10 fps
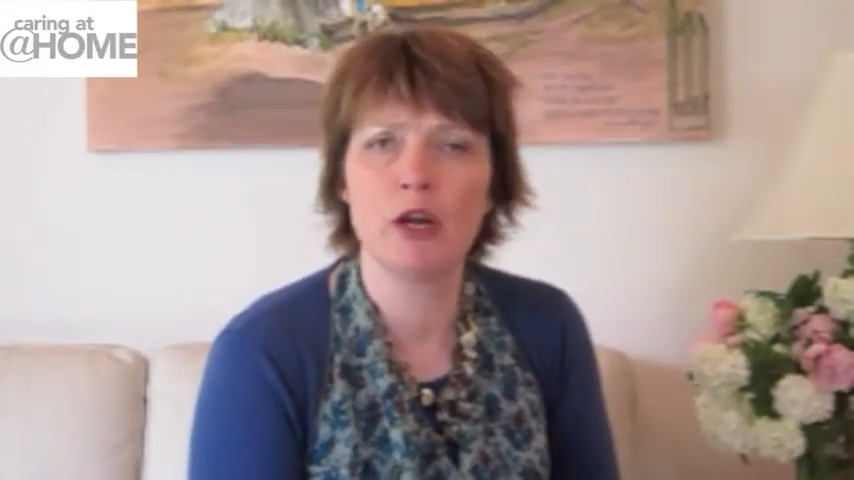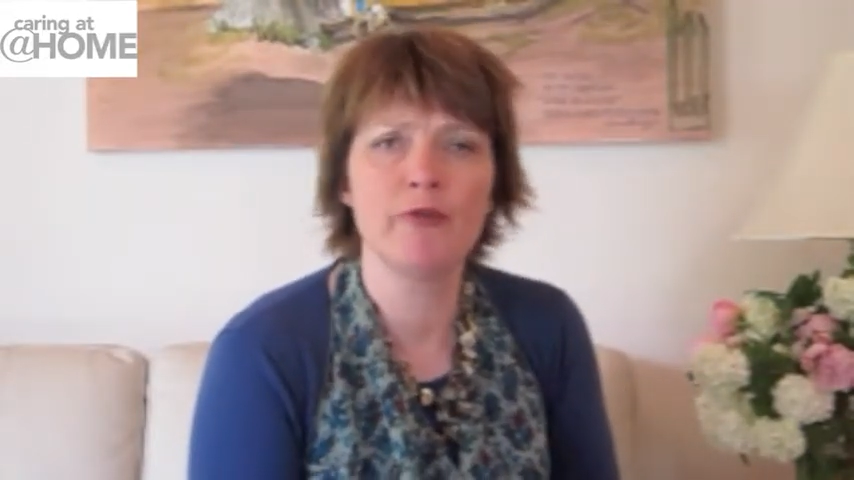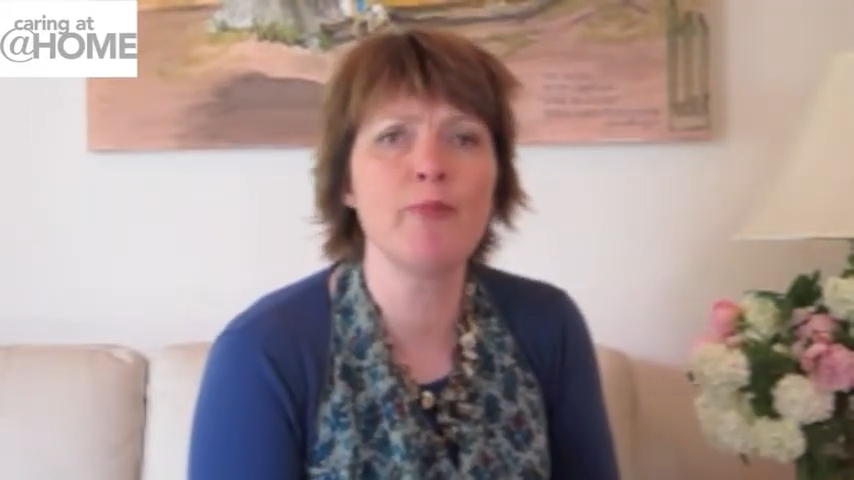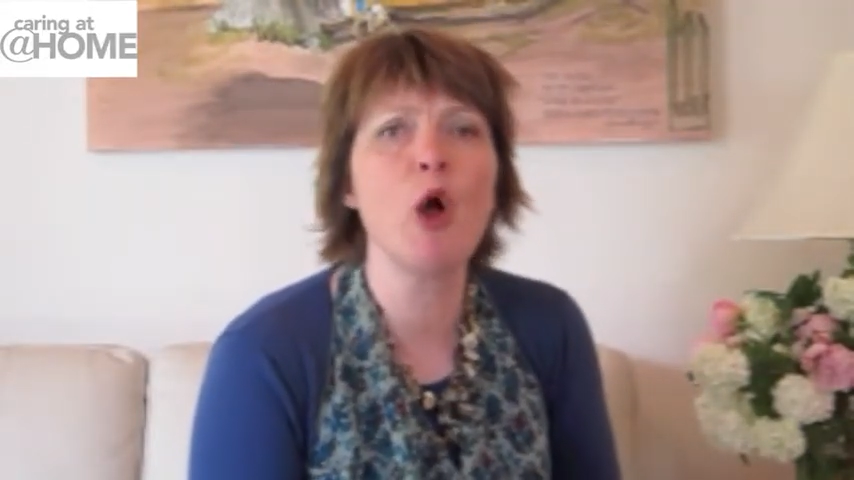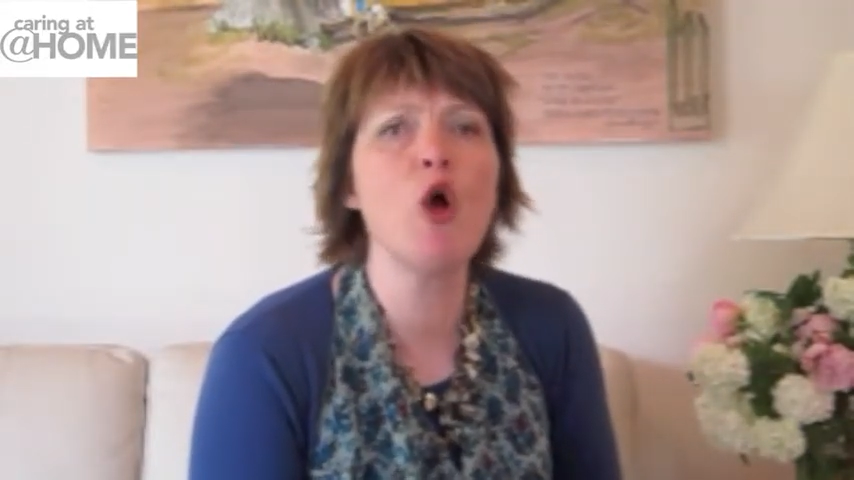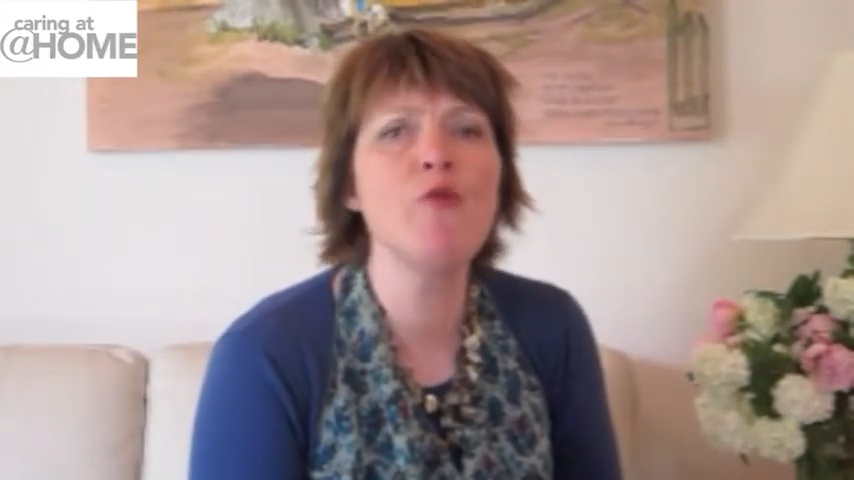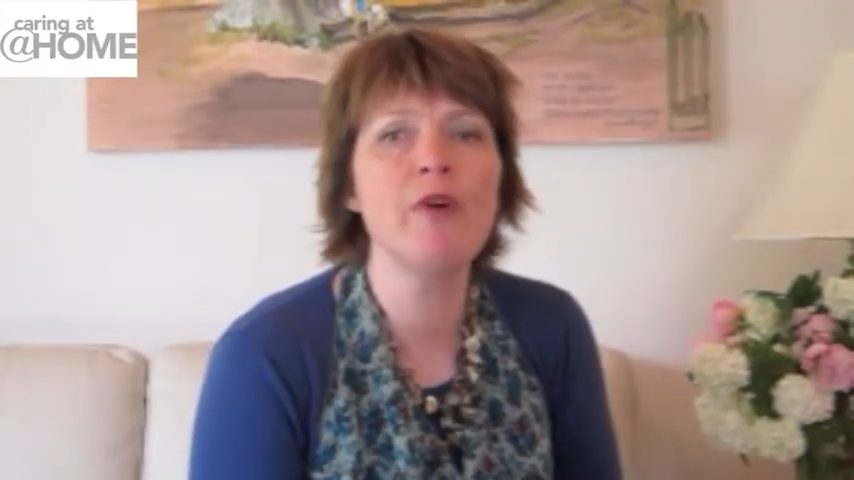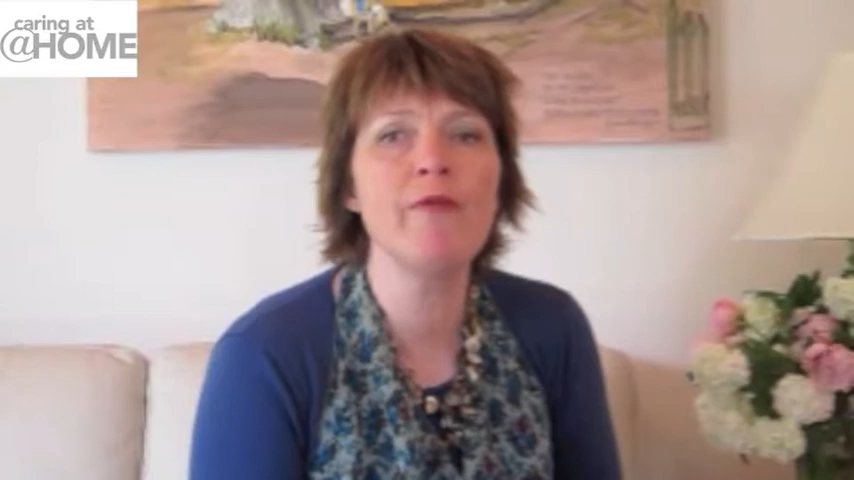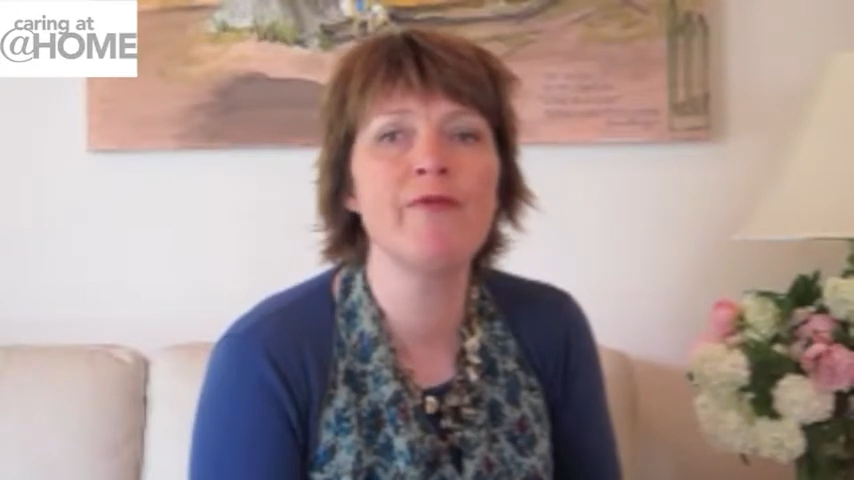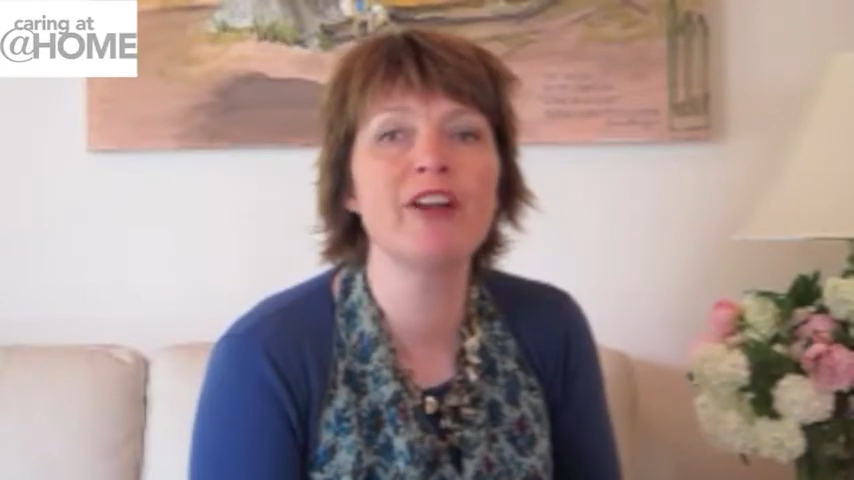from
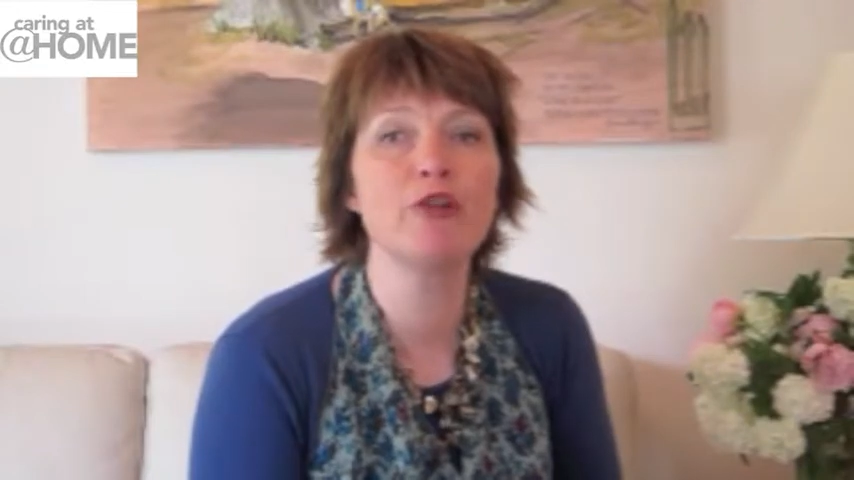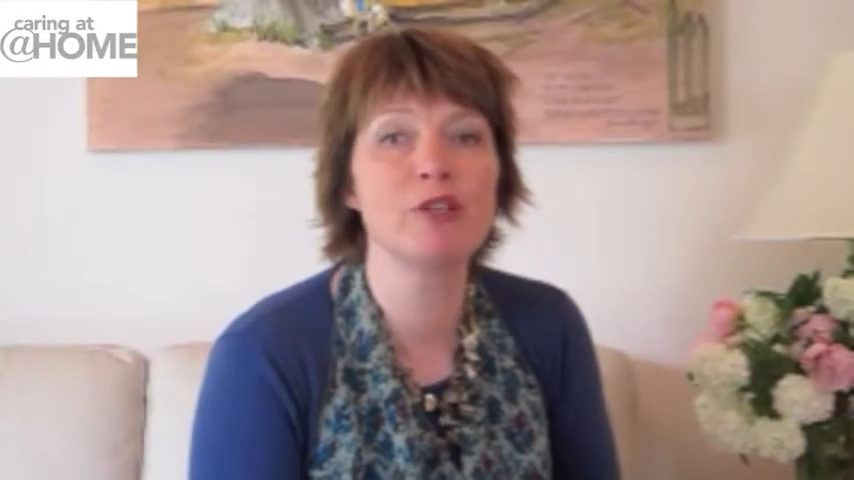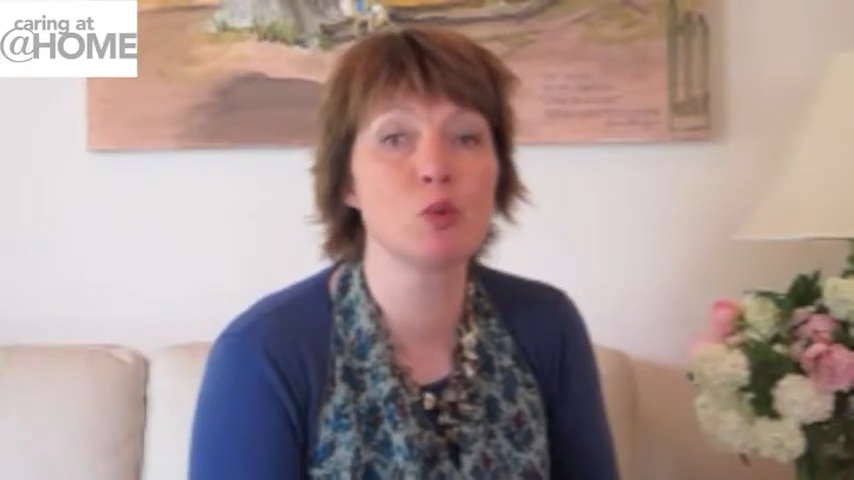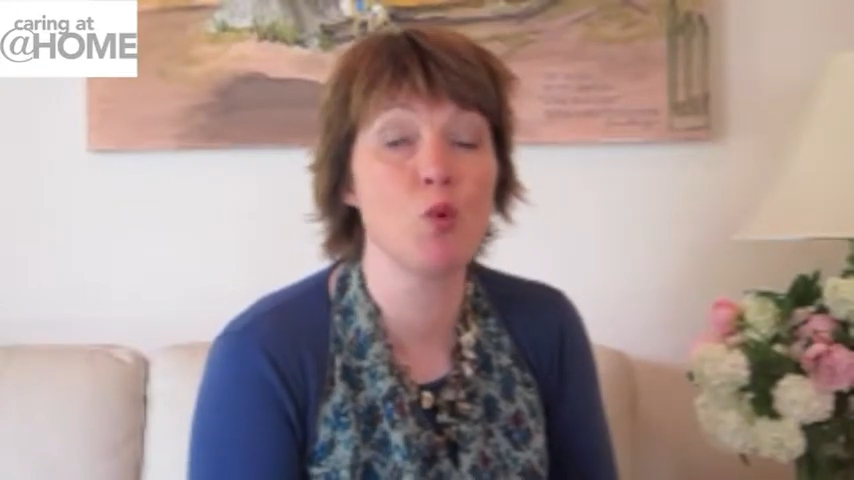over-vigorous